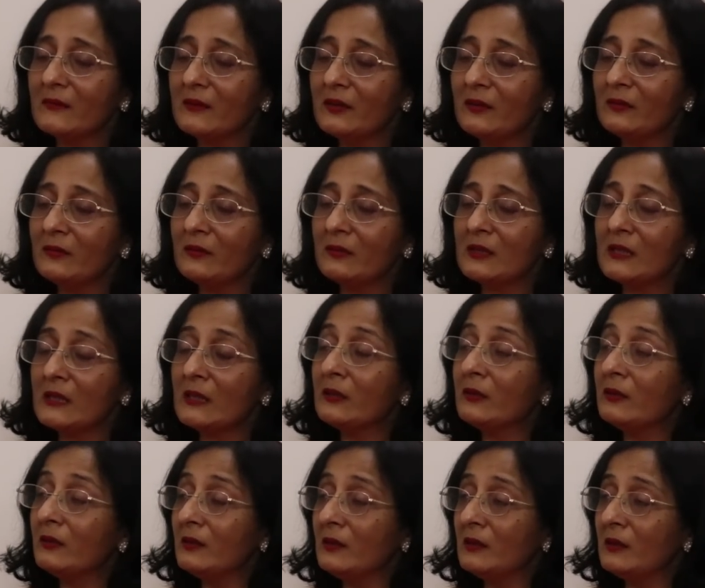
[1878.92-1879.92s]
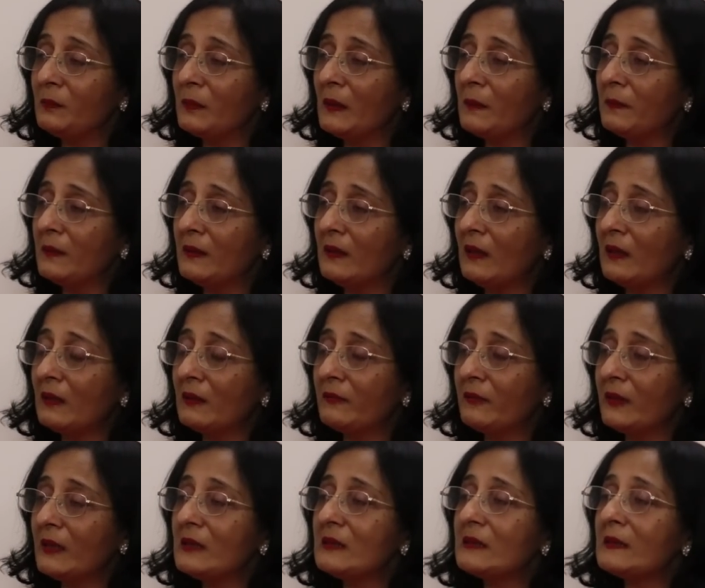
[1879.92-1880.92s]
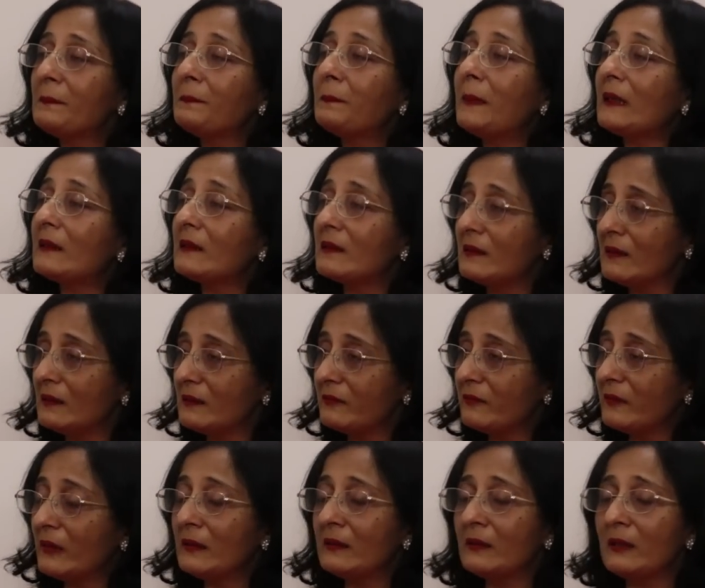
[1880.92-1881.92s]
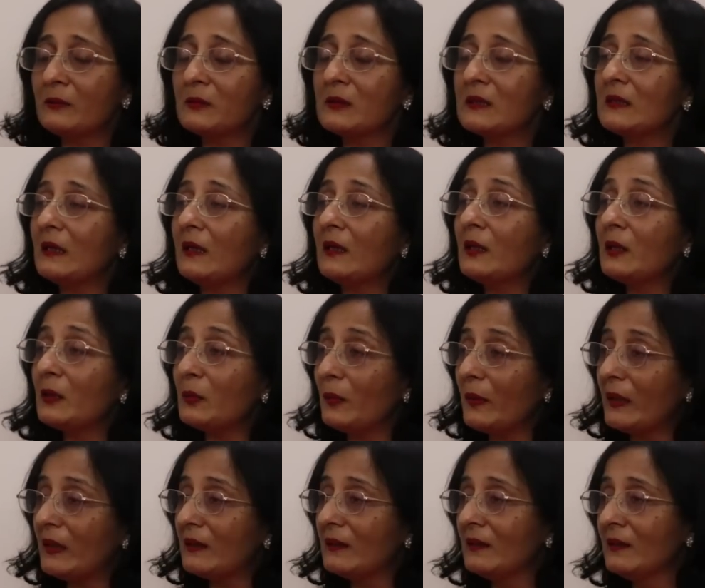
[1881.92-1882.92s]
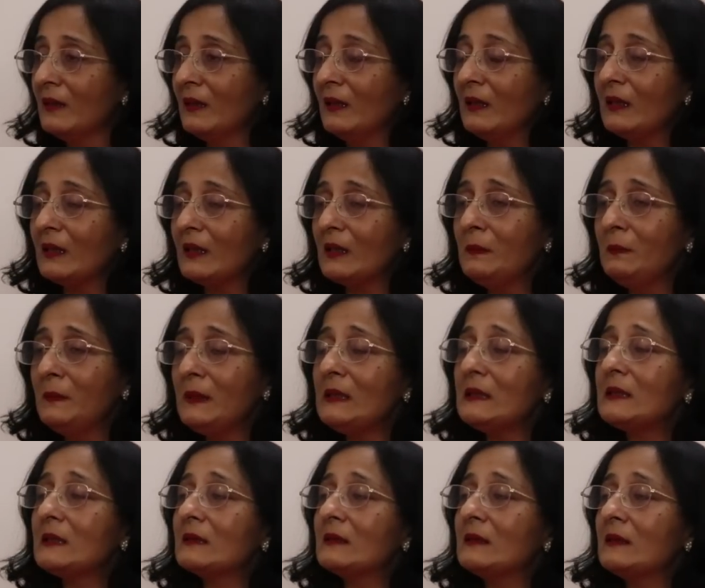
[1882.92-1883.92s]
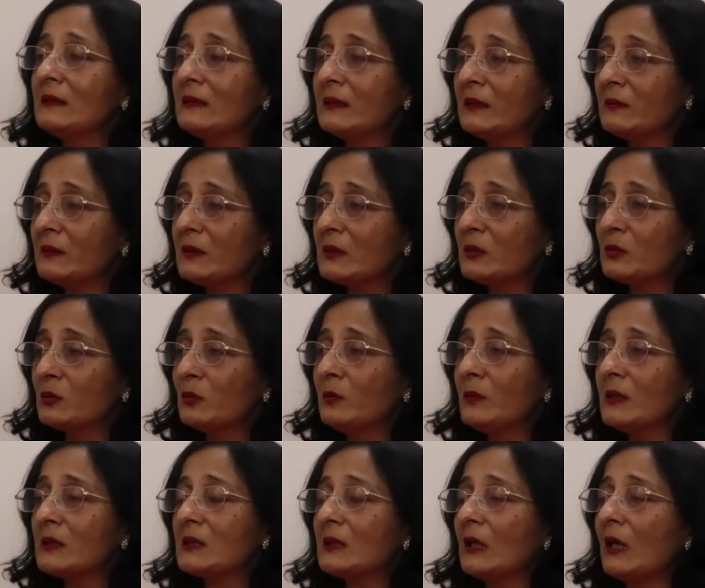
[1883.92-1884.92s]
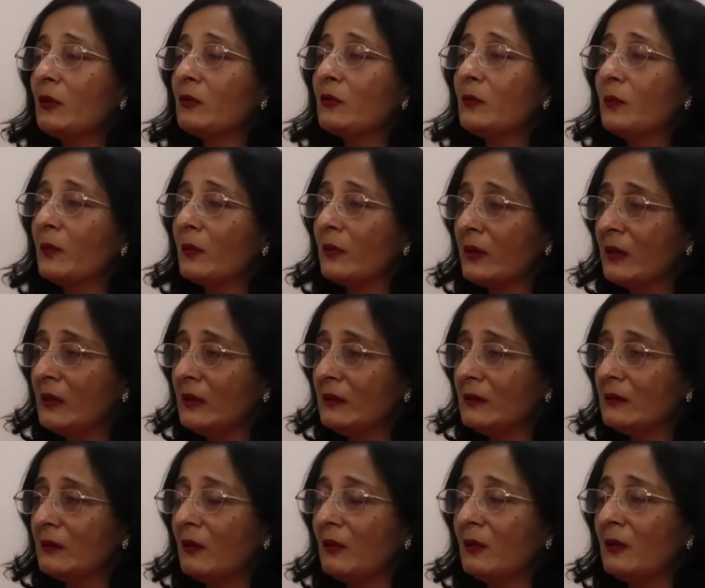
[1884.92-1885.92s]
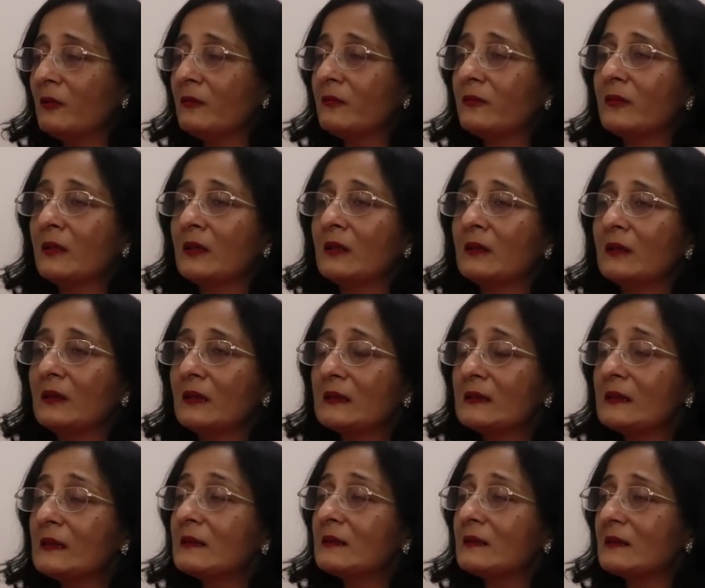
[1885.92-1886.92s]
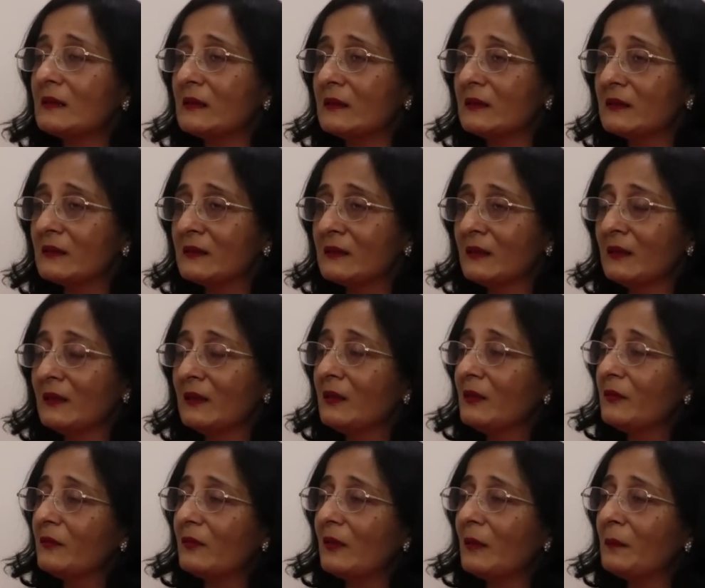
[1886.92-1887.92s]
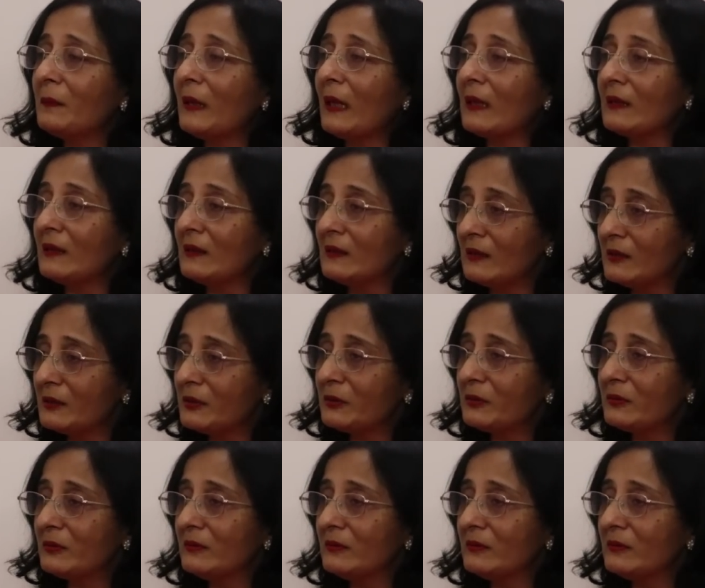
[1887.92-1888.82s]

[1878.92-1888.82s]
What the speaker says: You know, generally people are very sympathetic. When there was the earthquake, immediately there was so much outpouring of assistance from Bangladesh